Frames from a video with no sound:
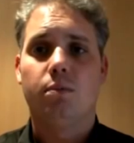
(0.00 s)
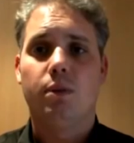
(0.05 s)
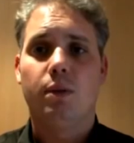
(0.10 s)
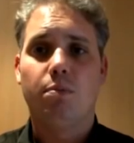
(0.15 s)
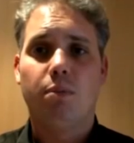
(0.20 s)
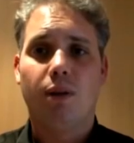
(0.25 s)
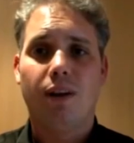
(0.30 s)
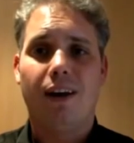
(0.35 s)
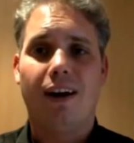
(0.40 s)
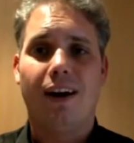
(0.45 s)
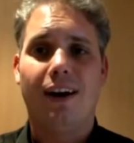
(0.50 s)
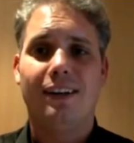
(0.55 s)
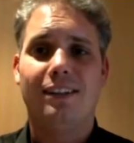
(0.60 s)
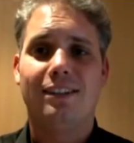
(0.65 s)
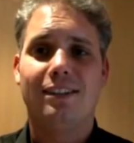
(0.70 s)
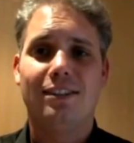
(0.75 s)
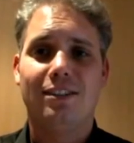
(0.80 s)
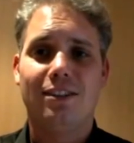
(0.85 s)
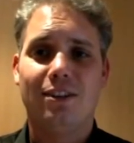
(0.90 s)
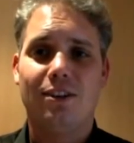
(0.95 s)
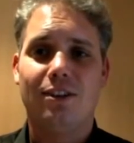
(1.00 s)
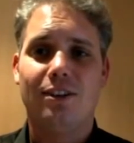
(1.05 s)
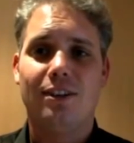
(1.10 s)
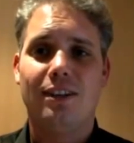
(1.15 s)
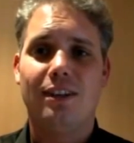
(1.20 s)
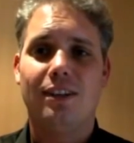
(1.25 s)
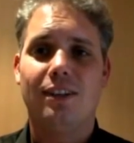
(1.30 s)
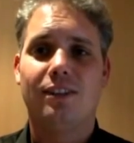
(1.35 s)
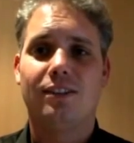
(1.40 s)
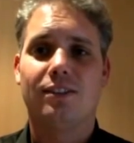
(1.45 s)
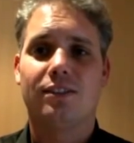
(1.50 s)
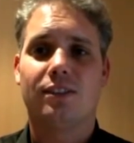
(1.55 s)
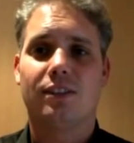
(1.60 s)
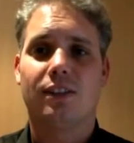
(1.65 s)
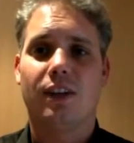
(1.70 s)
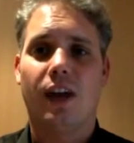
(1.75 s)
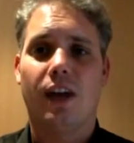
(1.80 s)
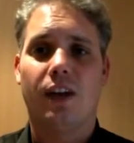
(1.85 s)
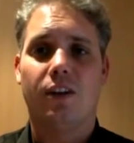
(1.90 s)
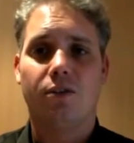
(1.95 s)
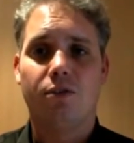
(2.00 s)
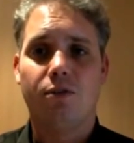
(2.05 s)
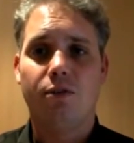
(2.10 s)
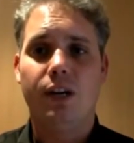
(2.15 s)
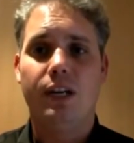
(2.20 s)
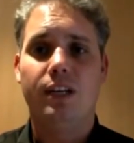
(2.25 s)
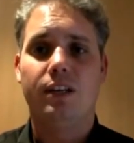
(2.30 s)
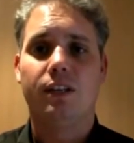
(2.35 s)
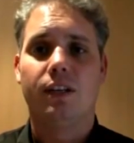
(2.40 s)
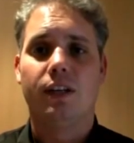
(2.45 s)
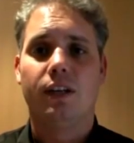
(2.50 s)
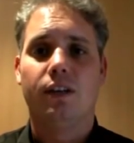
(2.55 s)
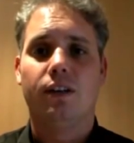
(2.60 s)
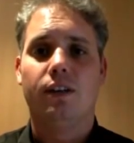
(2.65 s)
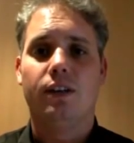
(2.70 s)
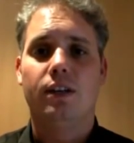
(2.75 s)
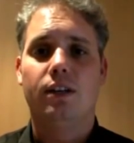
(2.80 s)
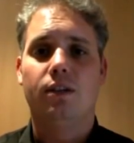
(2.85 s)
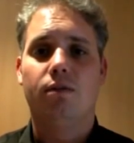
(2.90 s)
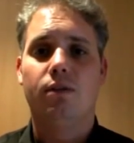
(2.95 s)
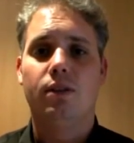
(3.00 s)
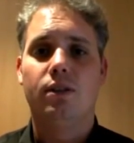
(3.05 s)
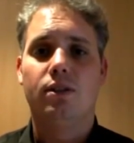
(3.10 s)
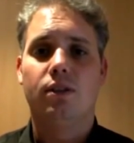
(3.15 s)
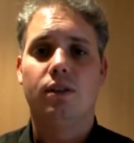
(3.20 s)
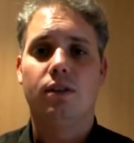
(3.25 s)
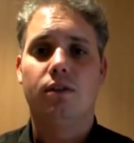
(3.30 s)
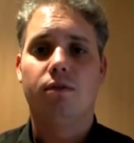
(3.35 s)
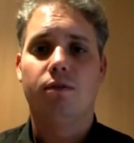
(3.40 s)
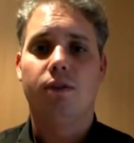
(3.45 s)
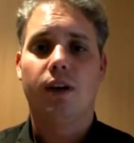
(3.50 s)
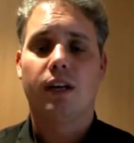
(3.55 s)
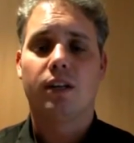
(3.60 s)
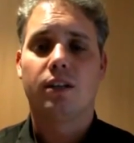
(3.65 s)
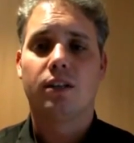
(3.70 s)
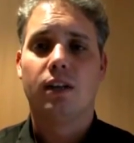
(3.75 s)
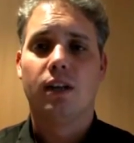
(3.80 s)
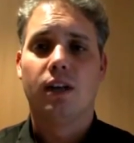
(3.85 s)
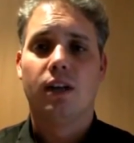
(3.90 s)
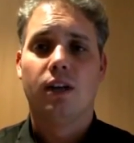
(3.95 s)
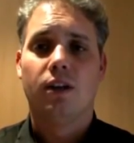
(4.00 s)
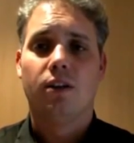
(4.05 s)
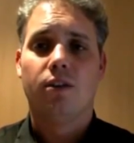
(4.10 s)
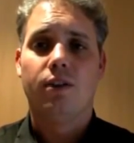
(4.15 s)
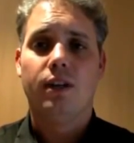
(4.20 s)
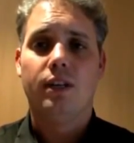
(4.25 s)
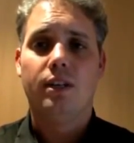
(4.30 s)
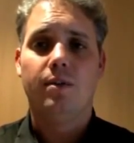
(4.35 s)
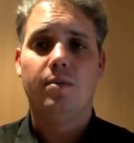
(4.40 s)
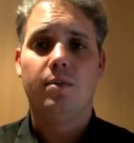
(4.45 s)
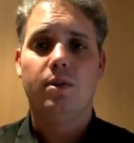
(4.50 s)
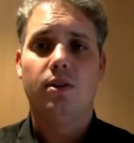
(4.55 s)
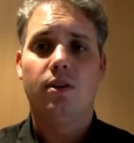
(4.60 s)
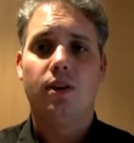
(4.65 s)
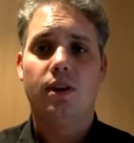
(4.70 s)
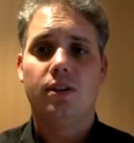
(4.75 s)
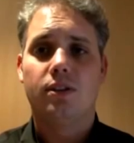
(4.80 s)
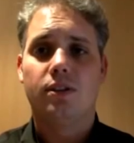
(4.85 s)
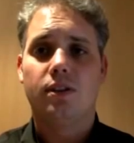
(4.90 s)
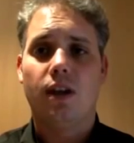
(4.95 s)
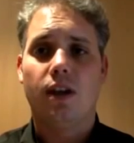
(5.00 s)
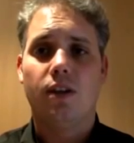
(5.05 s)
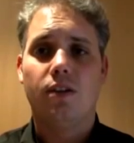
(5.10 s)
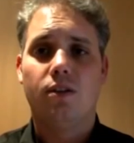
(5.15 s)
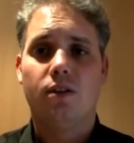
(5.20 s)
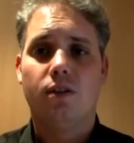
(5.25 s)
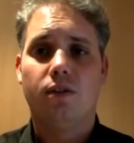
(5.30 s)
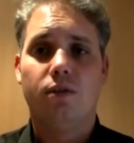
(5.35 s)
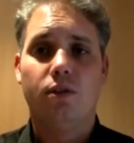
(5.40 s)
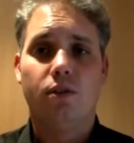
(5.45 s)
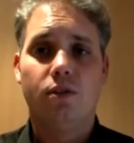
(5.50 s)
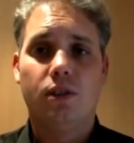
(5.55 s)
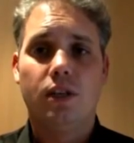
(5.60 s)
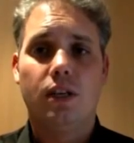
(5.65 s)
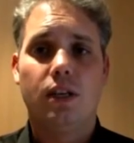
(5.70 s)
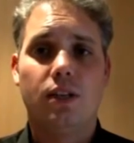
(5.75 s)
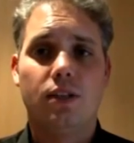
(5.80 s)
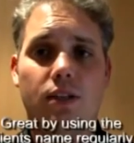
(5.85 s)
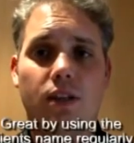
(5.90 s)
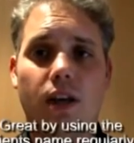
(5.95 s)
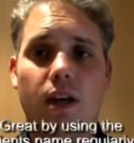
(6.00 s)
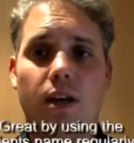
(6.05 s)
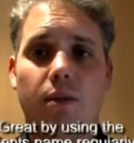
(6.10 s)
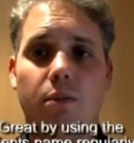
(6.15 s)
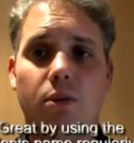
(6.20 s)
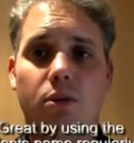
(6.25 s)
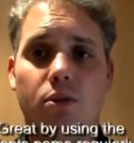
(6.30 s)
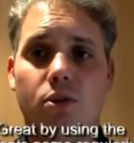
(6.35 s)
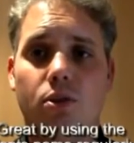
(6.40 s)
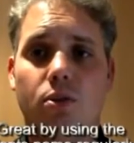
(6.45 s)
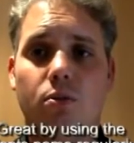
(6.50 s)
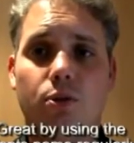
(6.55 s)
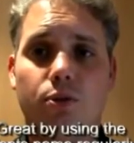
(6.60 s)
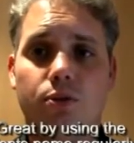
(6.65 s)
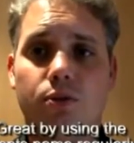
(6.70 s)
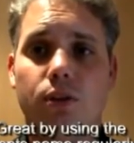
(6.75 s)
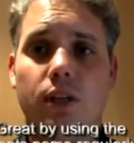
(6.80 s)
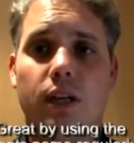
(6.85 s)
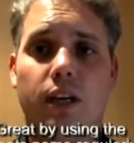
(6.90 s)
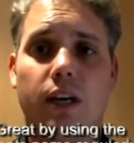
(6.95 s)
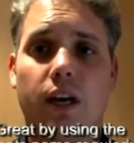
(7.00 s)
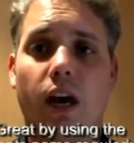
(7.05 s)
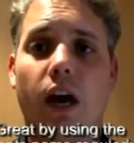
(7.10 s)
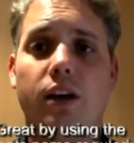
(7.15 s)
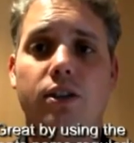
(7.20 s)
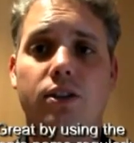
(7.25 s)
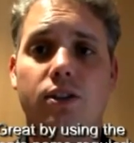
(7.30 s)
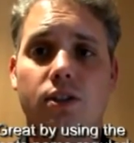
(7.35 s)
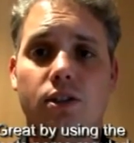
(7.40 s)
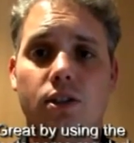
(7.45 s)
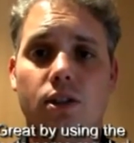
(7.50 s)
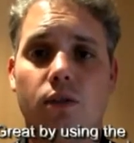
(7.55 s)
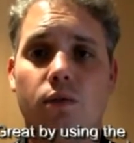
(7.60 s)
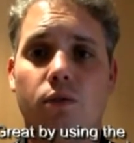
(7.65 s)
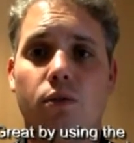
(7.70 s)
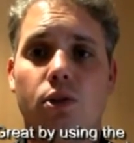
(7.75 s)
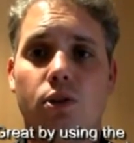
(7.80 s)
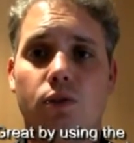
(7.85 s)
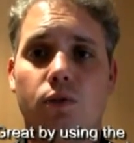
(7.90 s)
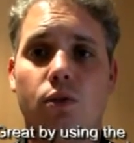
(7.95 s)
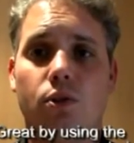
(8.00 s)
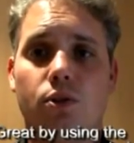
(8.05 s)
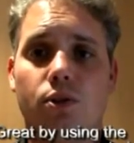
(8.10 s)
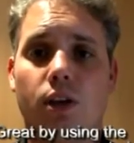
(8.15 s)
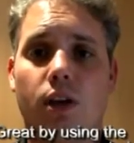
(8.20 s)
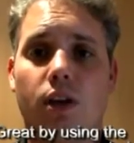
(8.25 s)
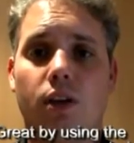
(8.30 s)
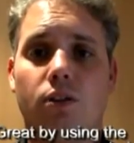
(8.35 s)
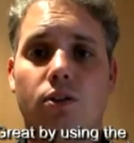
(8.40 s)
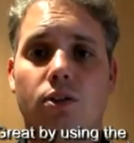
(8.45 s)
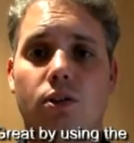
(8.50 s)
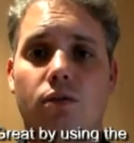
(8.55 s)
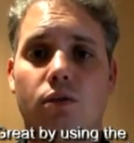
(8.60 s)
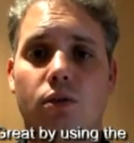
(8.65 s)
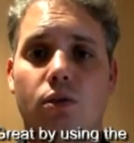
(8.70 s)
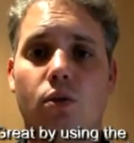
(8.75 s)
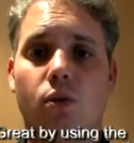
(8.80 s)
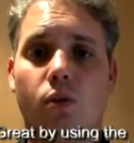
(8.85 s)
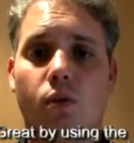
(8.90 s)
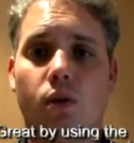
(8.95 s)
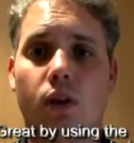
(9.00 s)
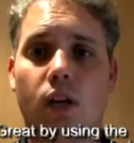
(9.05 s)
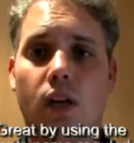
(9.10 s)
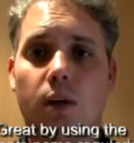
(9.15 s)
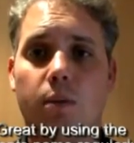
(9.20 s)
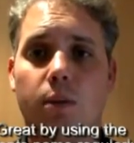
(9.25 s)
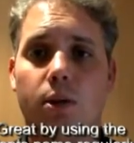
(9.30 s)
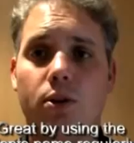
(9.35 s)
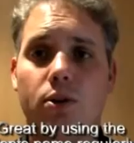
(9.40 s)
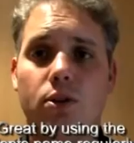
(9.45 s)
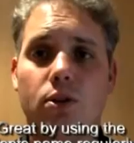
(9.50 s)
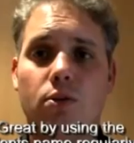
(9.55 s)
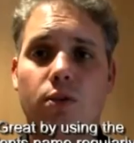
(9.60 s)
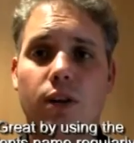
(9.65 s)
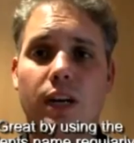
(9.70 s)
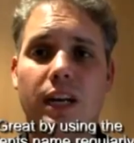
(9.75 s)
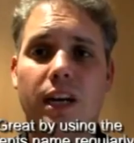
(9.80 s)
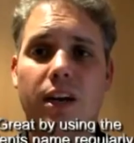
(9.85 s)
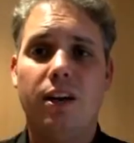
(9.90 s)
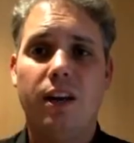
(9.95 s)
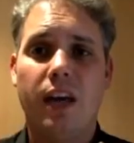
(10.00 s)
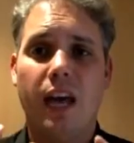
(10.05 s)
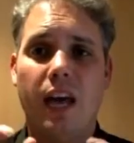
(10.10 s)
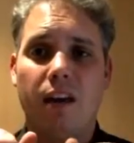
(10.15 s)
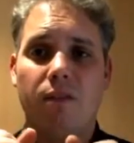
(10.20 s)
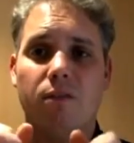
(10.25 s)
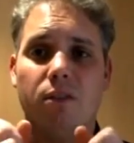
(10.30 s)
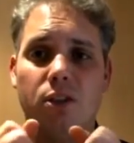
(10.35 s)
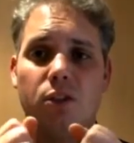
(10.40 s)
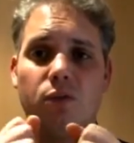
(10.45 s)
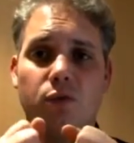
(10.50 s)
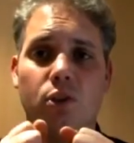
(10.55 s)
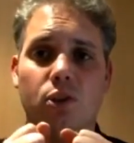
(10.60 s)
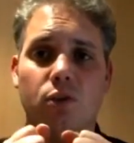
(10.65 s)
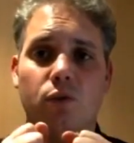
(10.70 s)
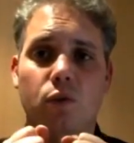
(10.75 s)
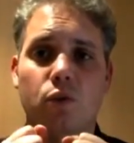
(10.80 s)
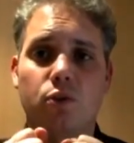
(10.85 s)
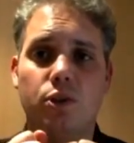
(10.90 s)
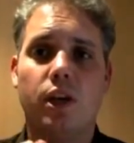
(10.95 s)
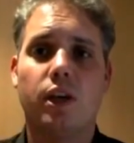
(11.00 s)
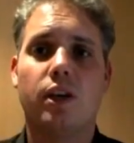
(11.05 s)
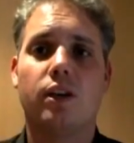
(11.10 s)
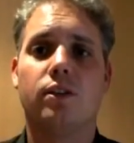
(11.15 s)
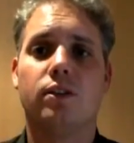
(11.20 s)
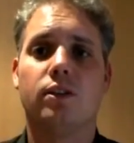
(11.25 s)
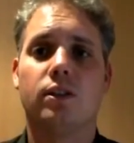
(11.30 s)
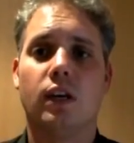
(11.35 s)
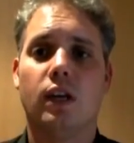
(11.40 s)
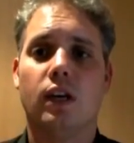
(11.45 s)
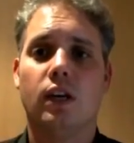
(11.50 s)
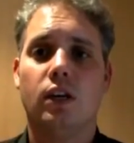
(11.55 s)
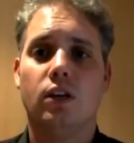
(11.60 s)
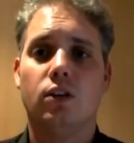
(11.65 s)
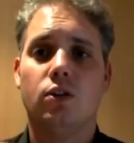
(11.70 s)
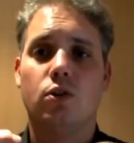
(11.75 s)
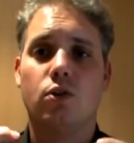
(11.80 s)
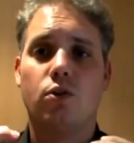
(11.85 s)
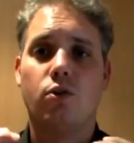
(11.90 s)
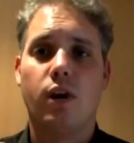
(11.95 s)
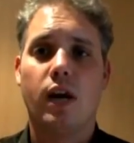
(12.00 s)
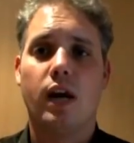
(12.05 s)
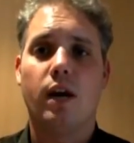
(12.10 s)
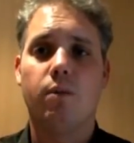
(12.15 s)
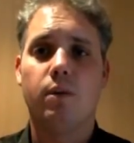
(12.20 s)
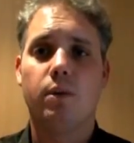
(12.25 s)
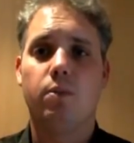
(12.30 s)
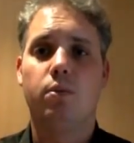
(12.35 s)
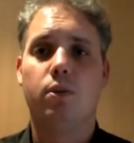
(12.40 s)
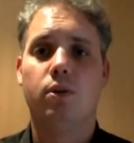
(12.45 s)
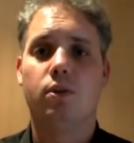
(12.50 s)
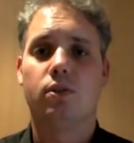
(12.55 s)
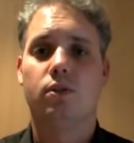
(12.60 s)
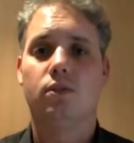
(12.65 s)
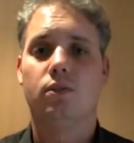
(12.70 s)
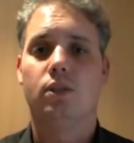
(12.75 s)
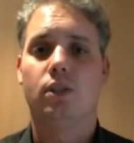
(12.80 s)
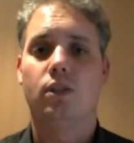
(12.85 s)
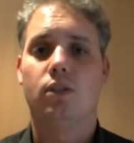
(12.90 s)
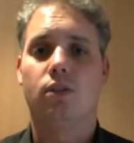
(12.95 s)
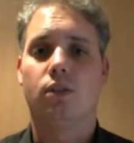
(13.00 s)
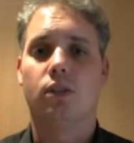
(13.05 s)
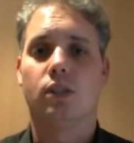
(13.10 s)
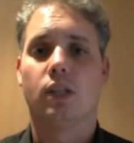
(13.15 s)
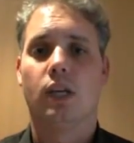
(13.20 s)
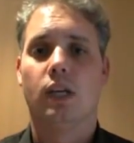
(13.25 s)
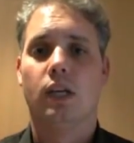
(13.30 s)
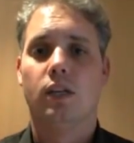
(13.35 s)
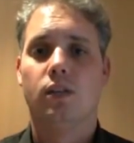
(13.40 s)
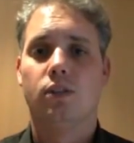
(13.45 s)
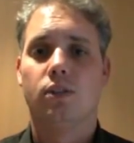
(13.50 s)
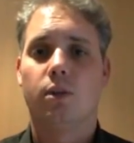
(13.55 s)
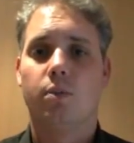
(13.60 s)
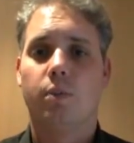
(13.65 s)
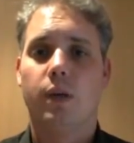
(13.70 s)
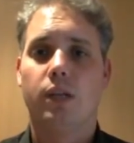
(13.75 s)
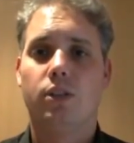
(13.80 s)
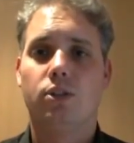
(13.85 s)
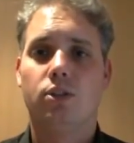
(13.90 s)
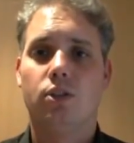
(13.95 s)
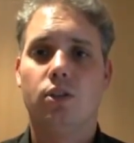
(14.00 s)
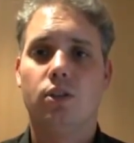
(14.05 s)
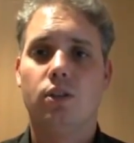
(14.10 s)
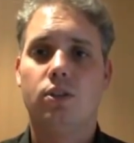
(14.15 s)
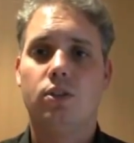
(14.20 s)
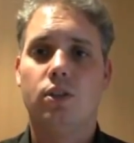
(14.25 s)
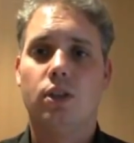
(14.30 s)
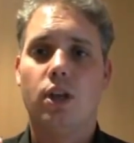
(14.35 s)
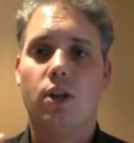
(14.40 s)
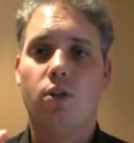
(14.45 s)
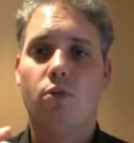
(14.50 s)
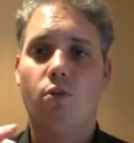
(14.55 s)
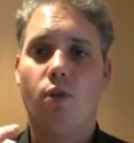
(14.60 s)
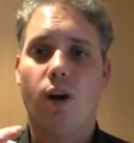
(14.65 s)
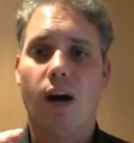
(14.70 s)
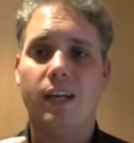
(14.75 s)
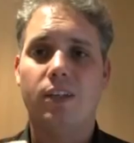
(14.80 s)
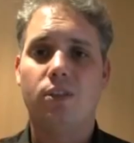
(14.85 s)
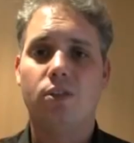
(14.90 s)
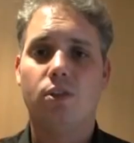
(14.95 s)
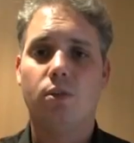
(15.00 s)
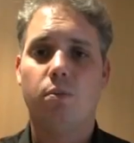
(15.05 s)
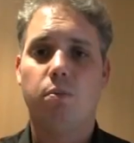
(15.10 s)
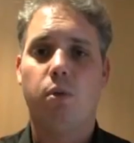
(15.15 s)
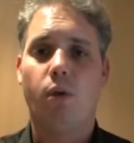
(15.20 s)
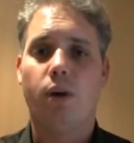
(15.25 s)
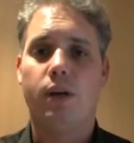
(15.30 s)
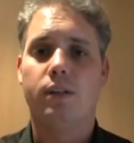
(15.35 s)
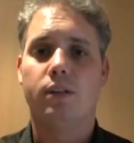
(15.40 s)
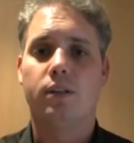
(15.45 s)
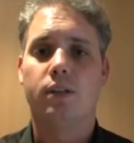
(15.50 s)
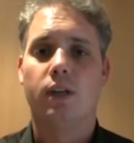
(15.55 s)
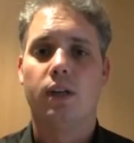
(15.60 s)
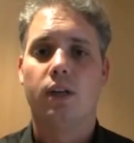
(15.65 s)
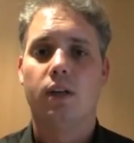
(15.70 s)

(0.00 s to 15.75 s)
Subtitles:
be polite and courteous, and greet the individual. In fact, greet him to the extent of using his name on 2 or 3 occasions in the first few seconds of the call, because you really only have those first few seconds to grab the person's interest. So make sure that you get right to the point